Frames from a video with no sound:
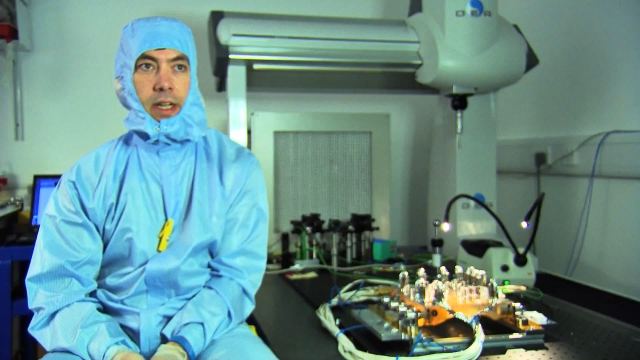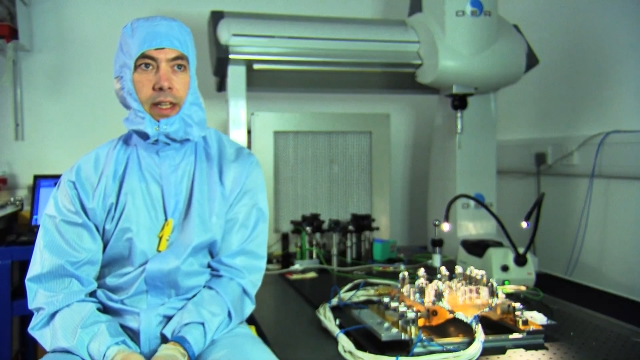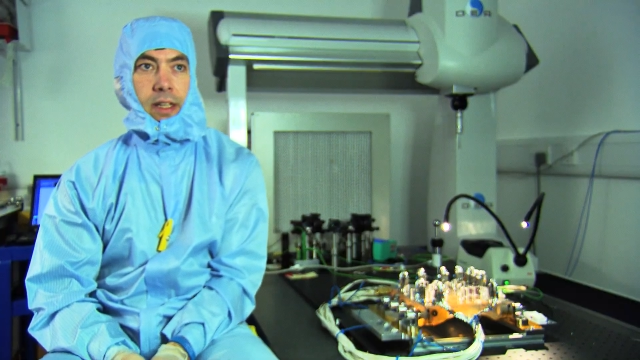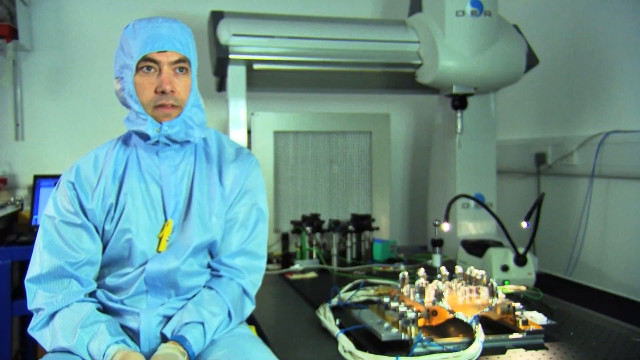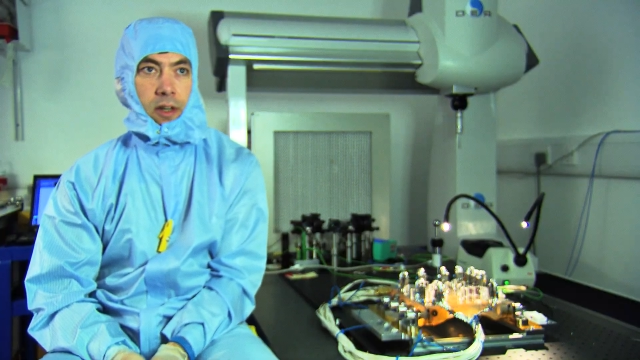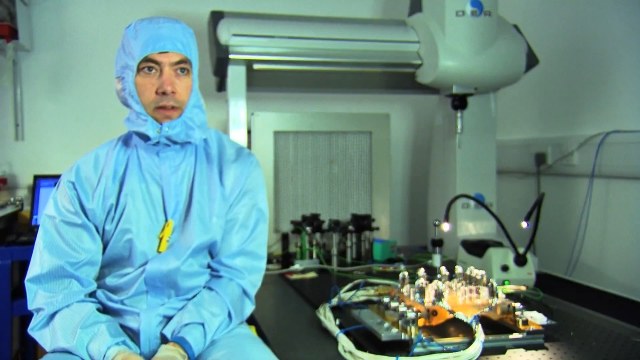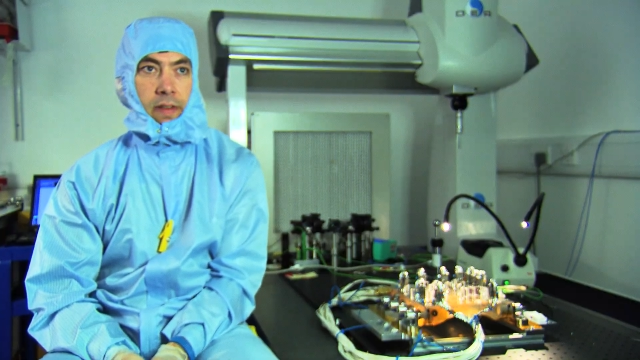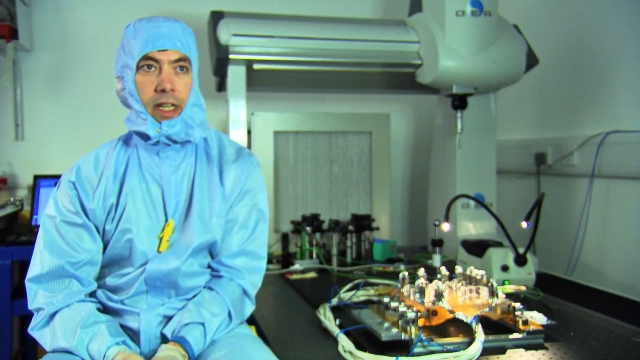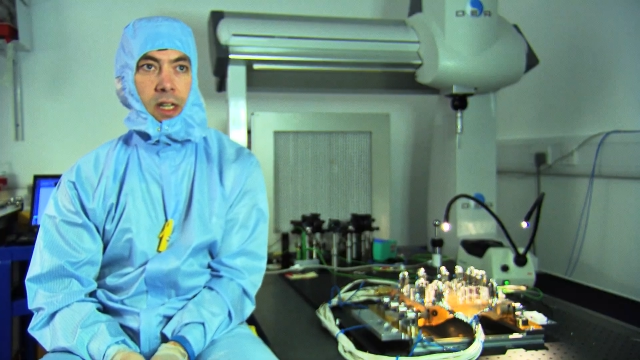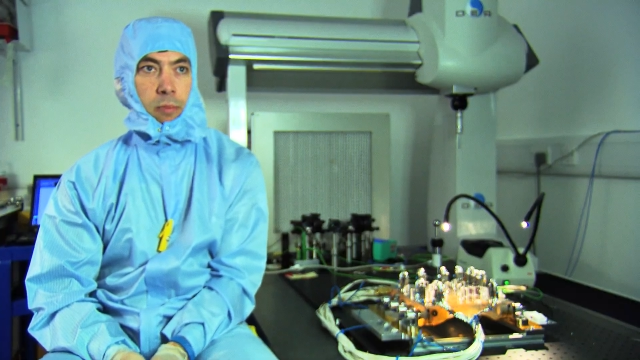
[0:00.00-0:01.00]
and then to
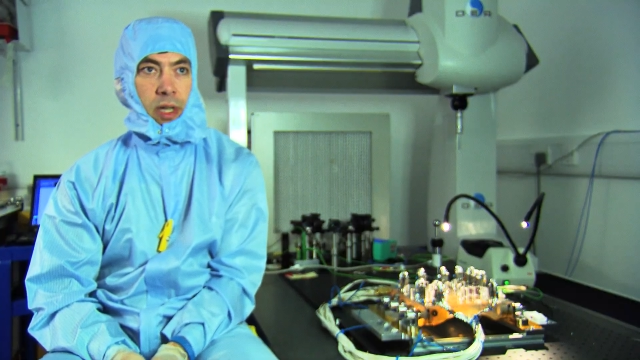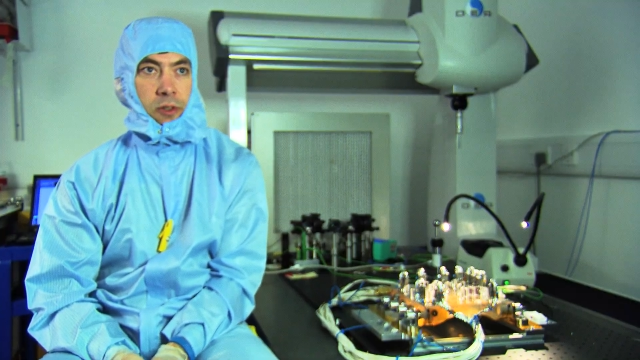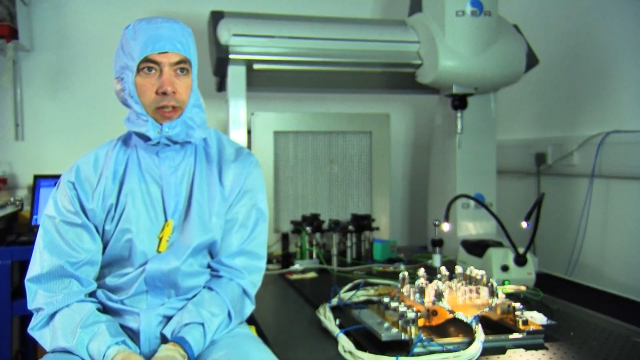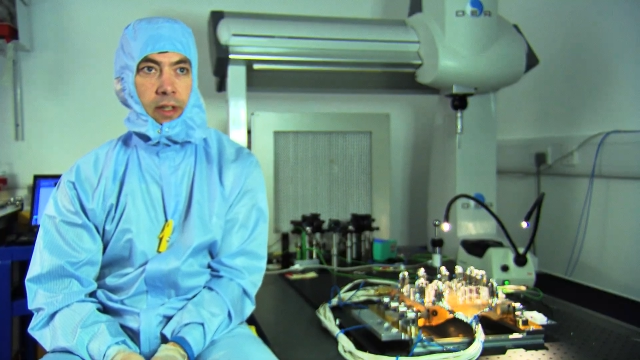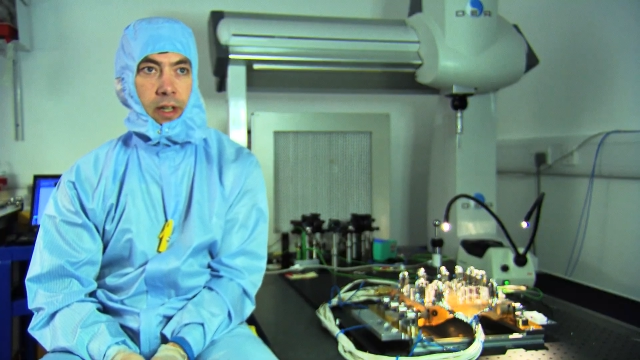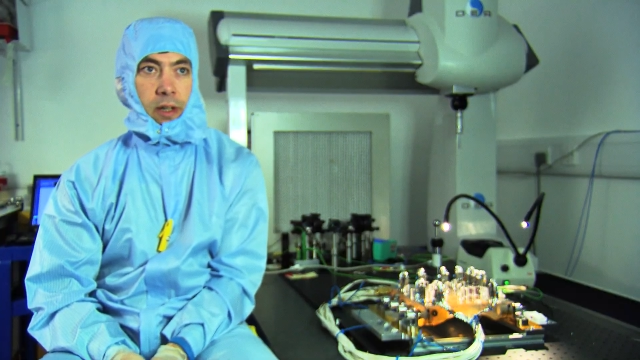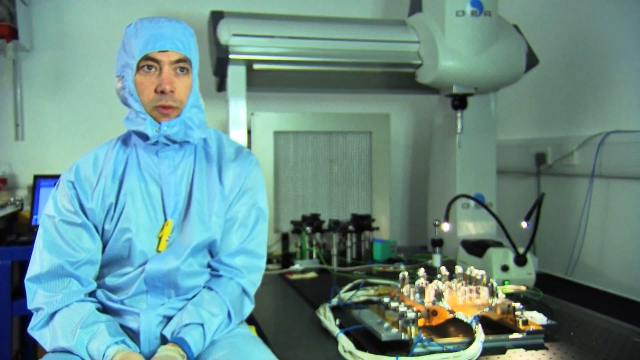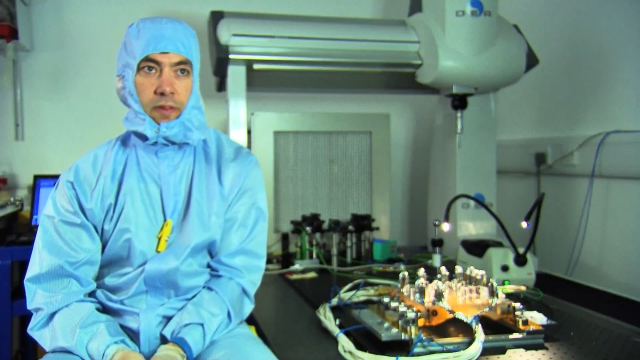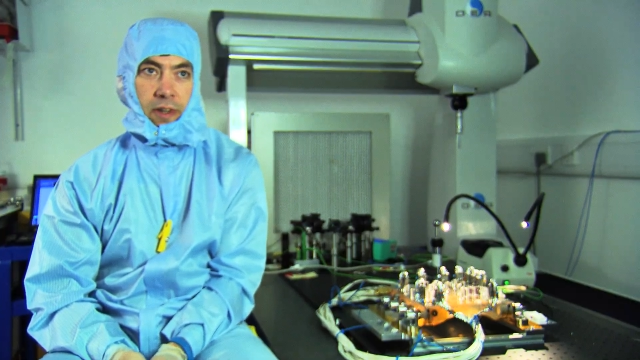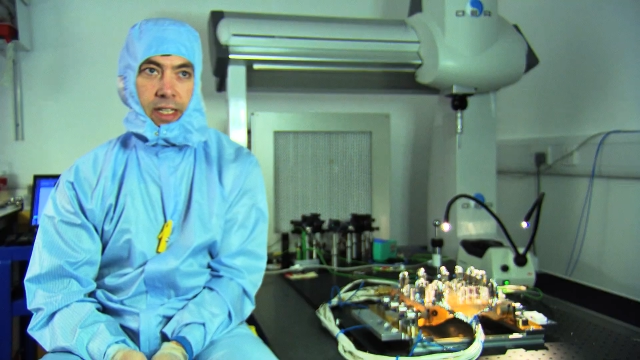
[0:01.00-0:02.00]
verify it and measure it
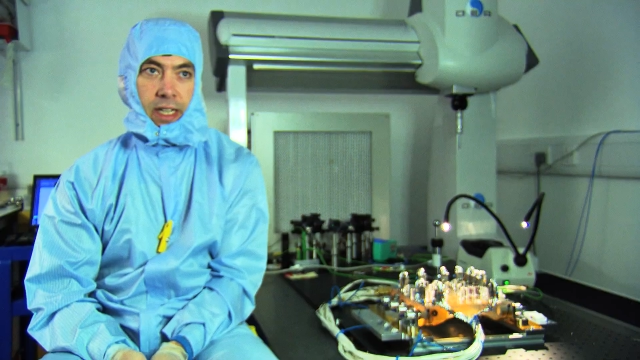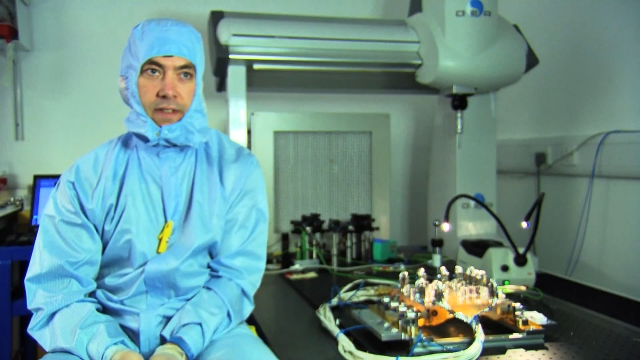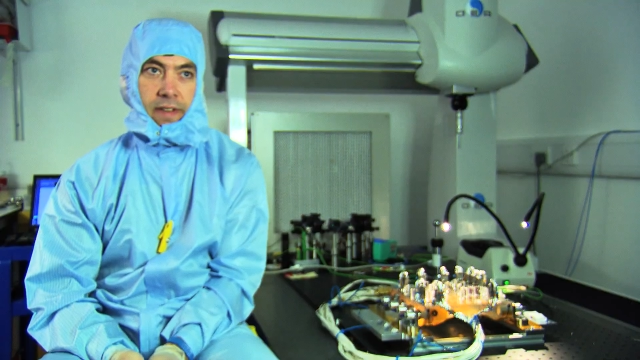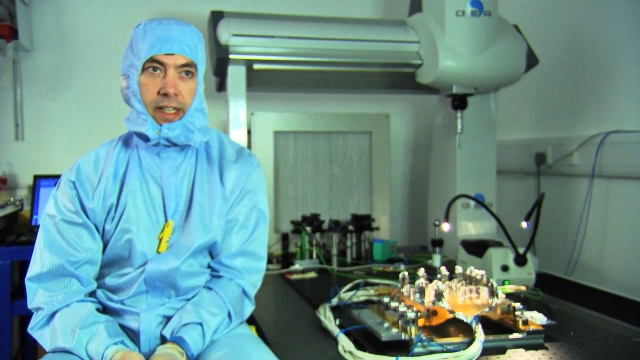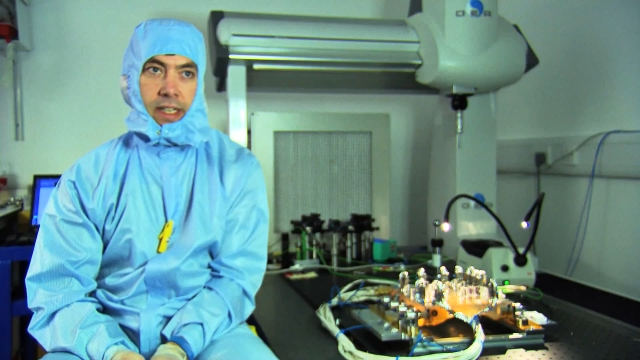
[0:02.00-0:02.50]
was very satisfying